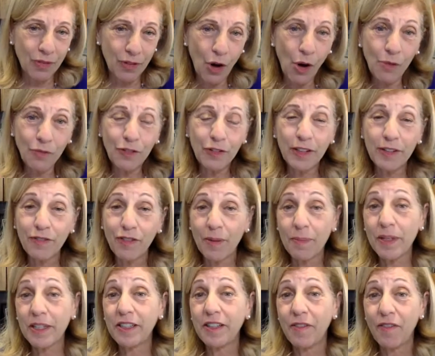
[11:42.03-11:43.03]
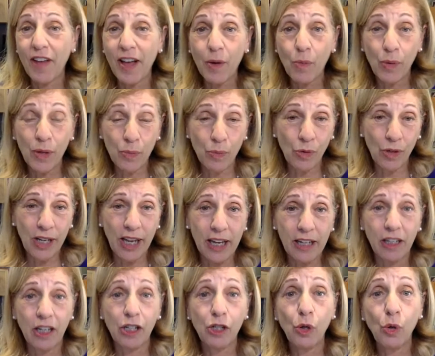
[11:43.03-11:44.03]
hopefully from this event, we will
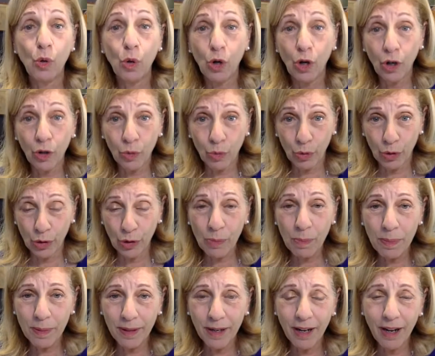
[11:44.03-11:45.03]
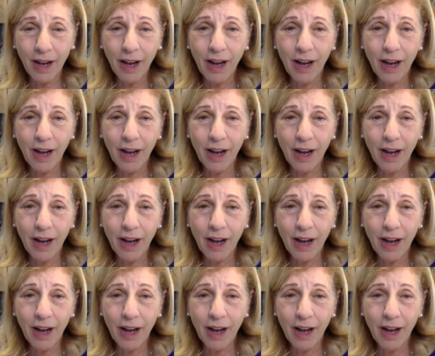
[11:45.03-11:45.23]
get a core group